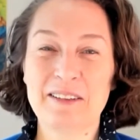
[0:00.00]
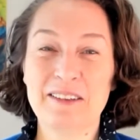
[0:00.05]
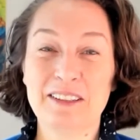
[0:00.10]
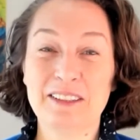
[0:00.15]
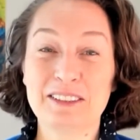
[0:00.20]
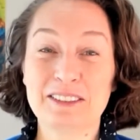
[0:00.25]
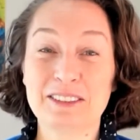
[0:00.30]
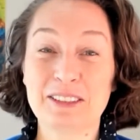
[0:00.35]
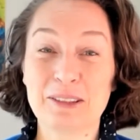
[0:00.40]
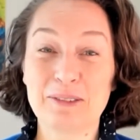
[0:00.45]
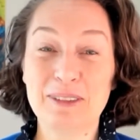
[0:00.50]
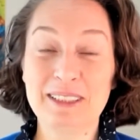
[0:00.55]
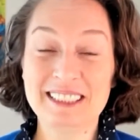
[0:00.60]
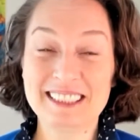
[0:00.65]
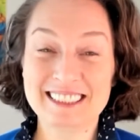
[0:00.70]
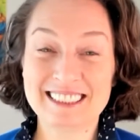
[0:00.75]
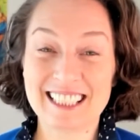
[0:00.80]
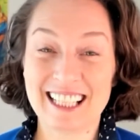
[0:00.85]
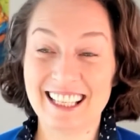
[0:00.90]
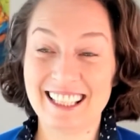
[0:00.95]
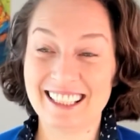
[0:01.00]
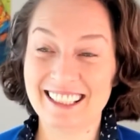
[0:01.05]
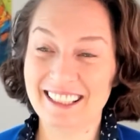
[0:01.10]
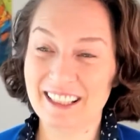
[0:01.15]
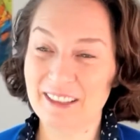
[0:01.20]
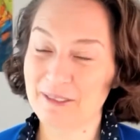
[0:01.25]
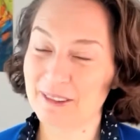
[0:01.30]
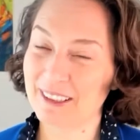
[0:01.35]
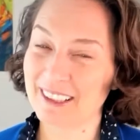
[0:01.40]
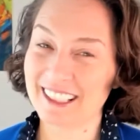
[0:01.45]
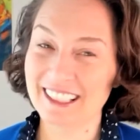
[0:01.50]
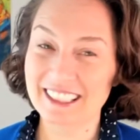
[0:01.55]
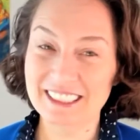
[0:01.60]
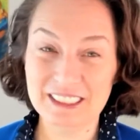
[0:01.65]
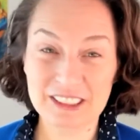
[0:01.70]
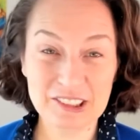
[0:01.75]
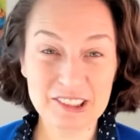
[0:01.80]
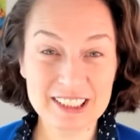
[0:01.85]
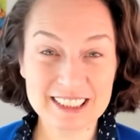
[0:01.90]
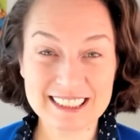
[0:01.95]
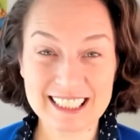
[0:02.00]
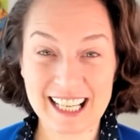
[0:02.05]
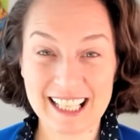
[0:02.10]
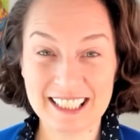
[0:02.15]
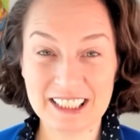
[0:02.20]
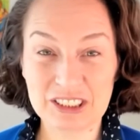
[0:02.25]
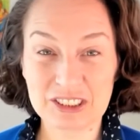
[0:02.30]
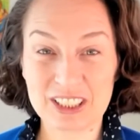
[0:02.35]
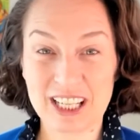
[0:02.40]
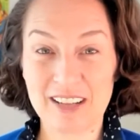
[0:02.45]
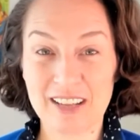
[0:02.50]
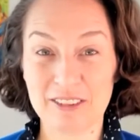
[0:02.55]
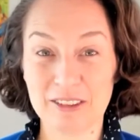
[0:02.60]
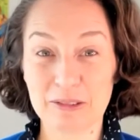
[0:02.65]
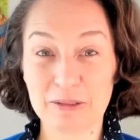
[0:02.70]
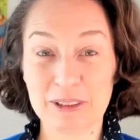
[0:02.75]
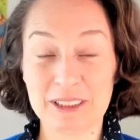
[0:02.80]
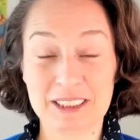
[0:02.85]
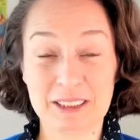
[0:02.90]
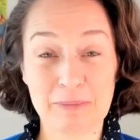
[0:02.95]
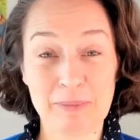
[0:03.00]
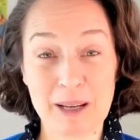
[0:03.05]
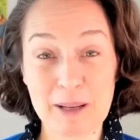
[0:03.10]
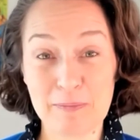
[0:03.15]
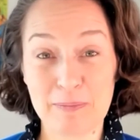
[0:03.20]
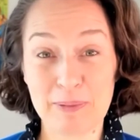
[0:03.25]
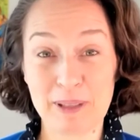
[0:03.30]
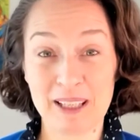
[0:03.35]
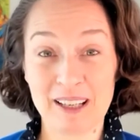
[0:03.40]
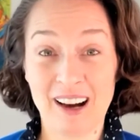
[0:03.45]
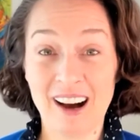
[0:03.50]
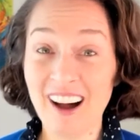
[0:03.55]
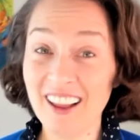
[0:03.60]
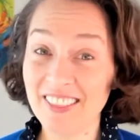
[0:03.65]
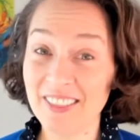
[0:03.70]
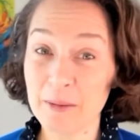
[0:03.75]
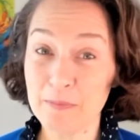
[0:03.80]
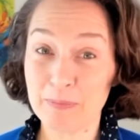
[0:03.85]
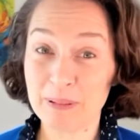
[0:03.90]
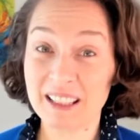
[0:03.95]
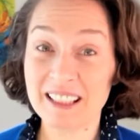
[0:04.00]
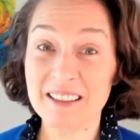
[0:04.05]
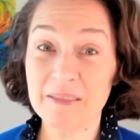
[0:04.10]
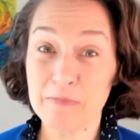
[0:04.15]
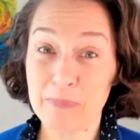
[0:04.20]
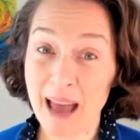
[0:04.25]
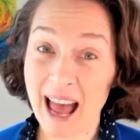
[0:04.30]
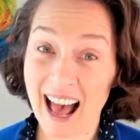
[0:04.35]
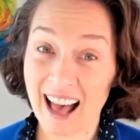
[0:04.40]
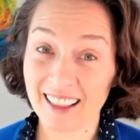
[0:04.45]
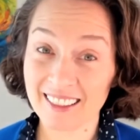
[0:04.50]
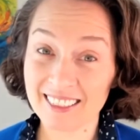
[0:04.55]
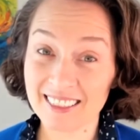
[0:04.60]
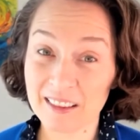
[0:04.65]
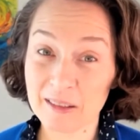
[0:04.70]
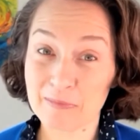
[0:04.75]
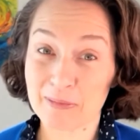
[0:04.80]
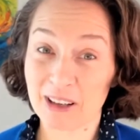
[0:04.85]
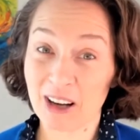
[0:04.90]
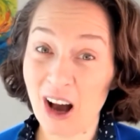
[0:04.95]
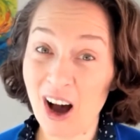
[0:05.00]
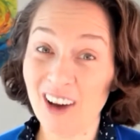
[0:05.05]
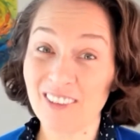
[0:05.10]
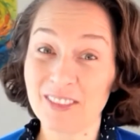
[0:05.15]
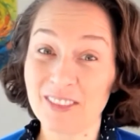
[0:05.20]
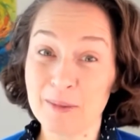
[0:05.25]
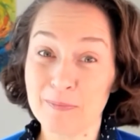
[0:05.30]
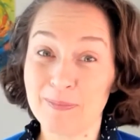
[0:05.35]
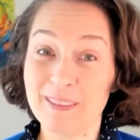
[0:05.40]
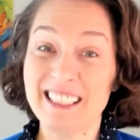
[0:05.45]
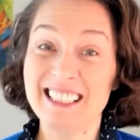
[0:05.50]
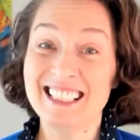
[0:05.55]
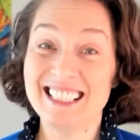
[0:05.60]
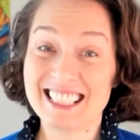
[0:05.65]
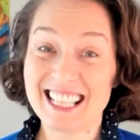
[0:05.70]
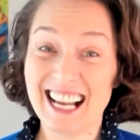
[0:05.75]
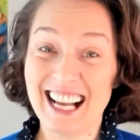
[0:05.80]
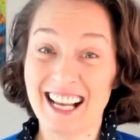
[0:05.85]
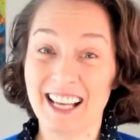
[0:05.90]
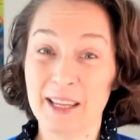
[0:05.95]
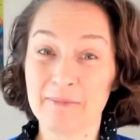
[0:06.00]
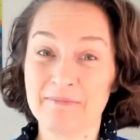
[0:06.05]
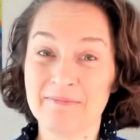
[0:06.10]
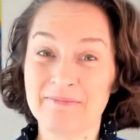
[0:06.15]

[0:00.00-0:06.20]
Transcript: So we decided that we're going to do this kind of travel, which might be on the beaten path, but off the beaten time.